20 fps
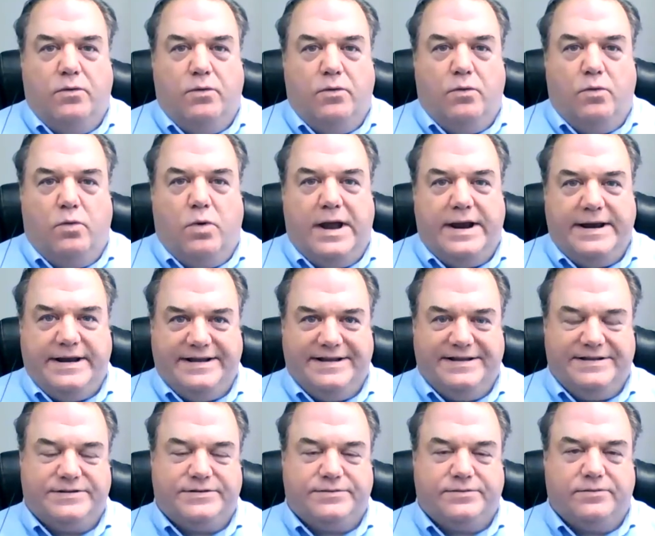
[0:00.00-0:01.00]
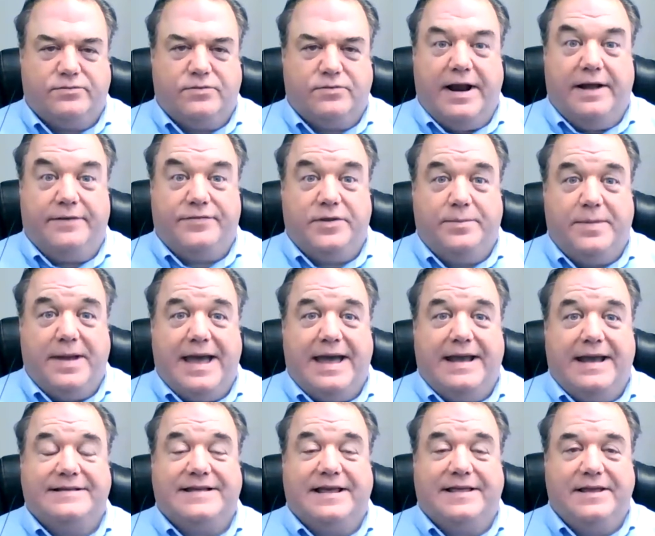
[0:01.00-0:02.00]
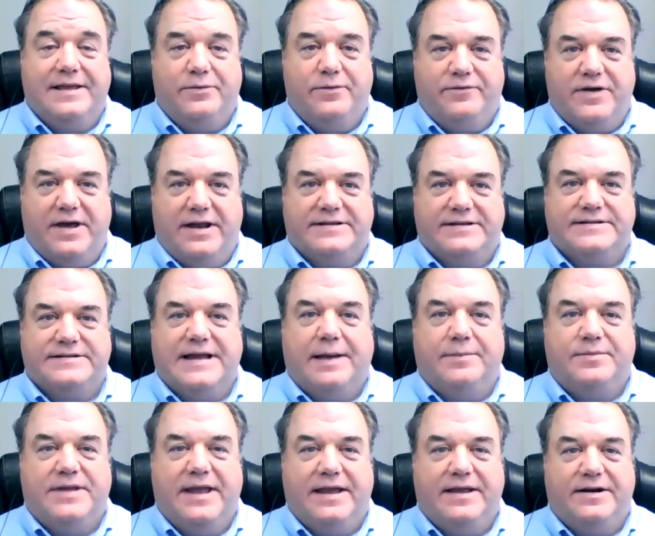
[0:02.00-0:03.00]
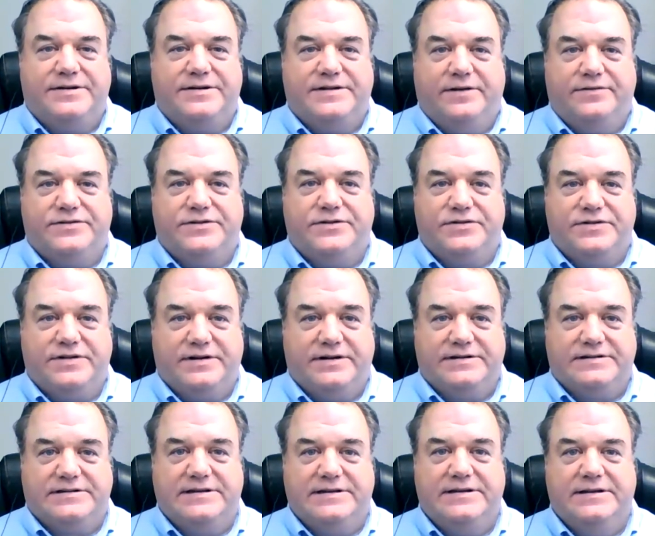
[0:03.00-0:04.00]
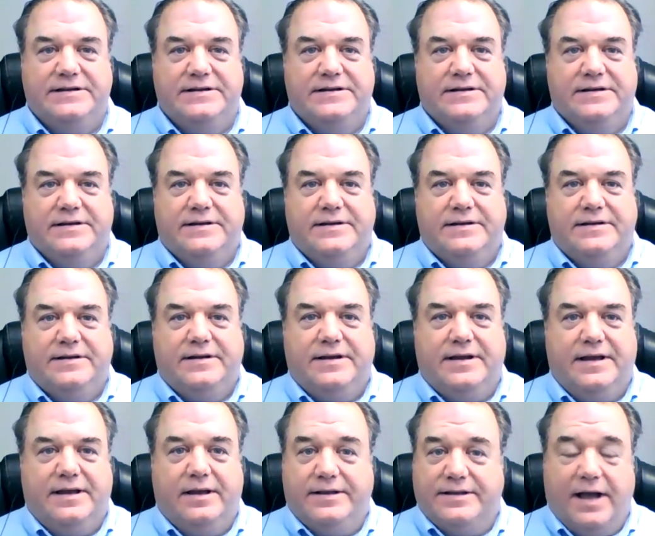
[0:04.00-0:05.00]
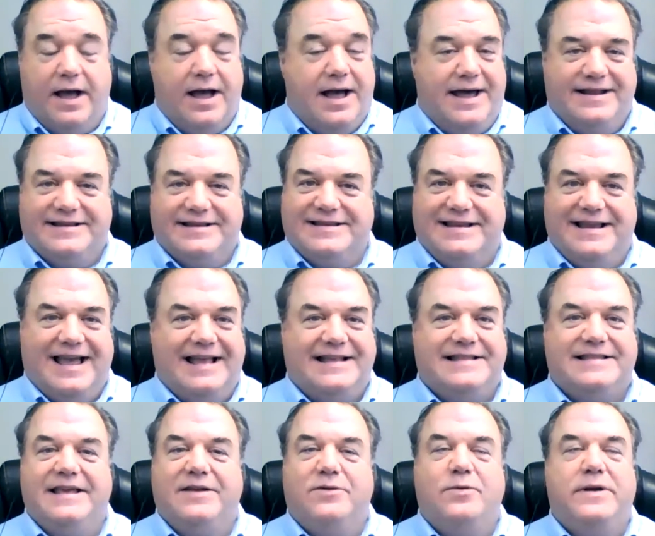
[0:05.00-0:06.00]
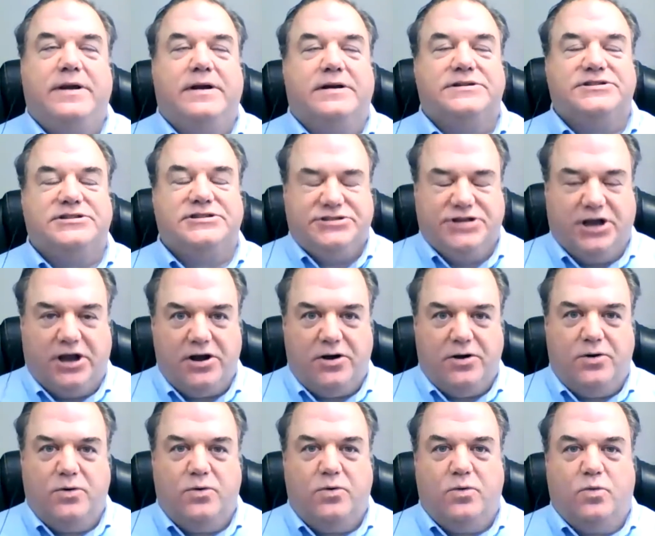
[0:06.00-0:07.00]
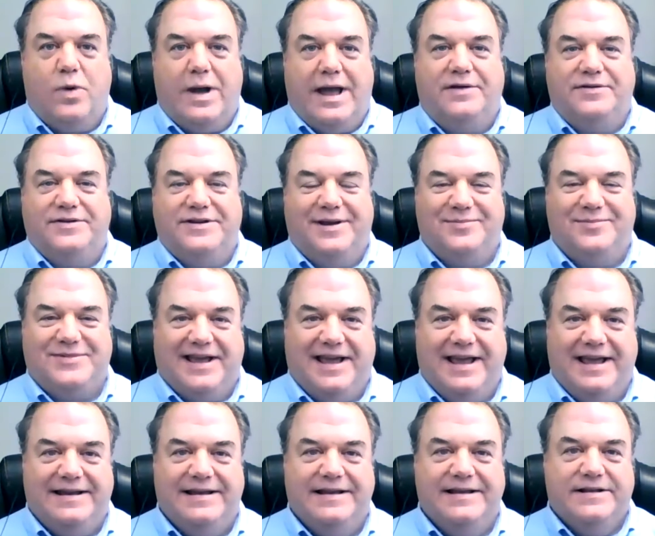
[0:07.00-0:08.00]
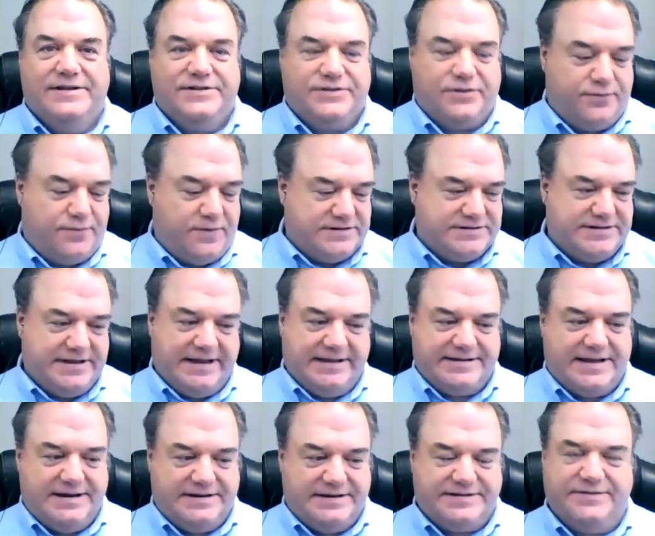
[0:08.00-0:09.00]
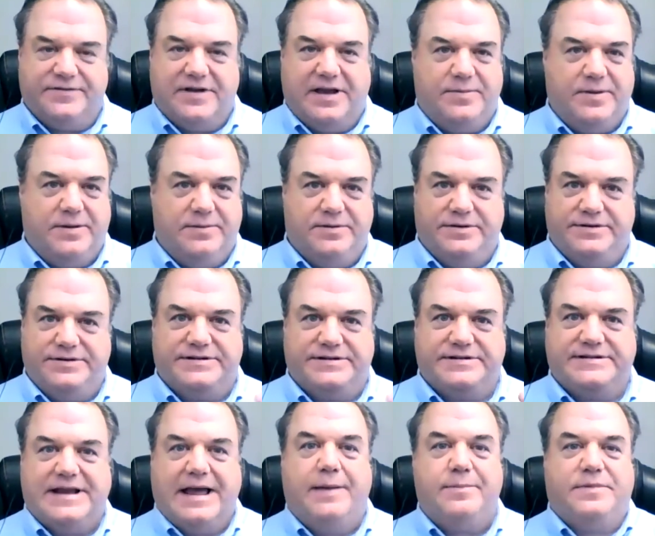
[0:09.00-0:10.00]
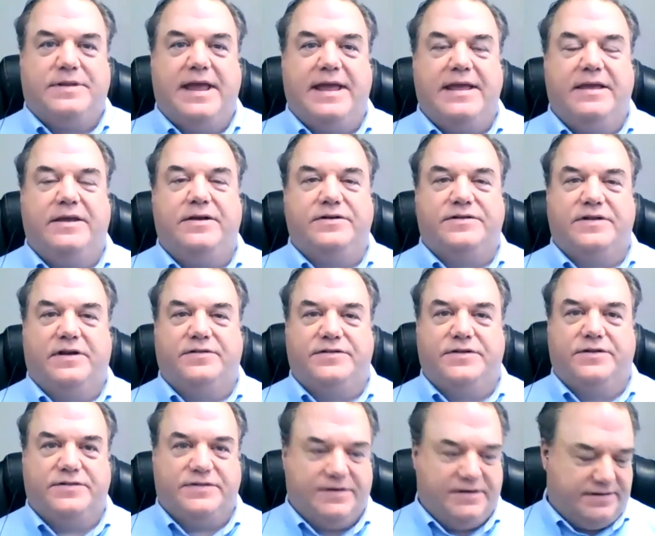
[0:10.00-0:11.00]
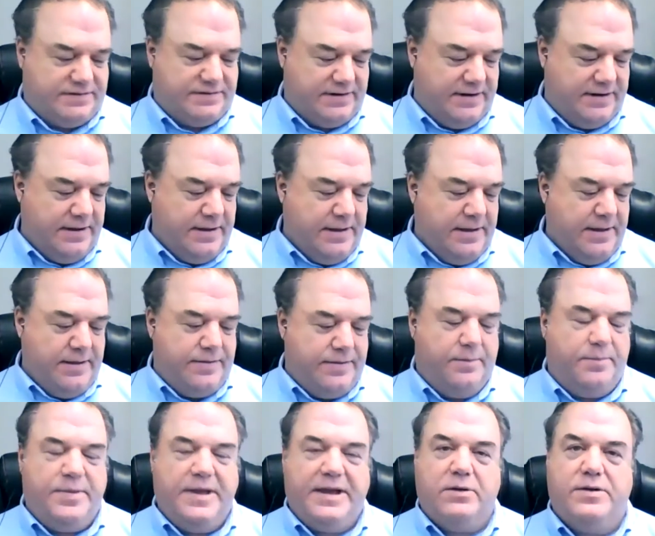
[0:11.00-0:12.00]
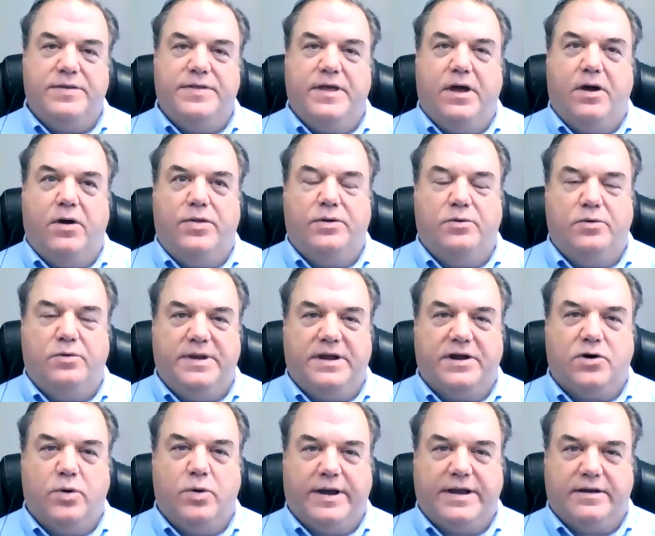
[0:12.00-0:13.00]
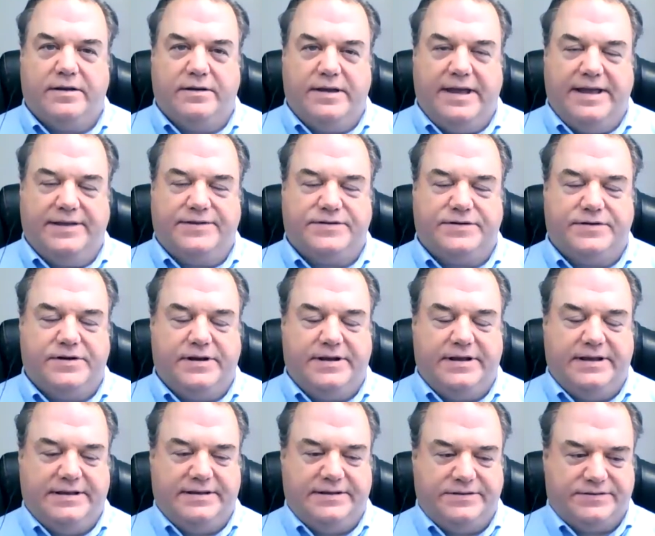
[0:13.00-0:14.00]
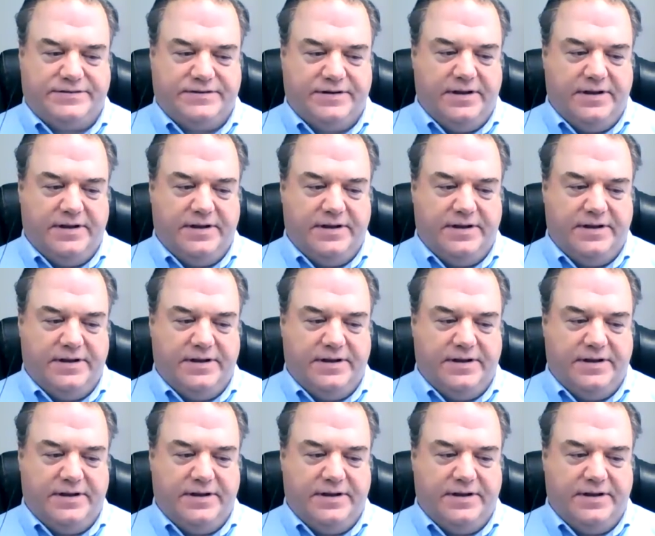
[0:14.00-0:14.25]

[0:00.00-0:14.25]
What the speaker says: one is, right off the bat, is I think we've got to stop taking ourselves too seriously. Honestly, I think we are so wound up tight. So first thing is, I just invite people to just stop taking yourself so seriously. The big one, though, that would be a quick answer is,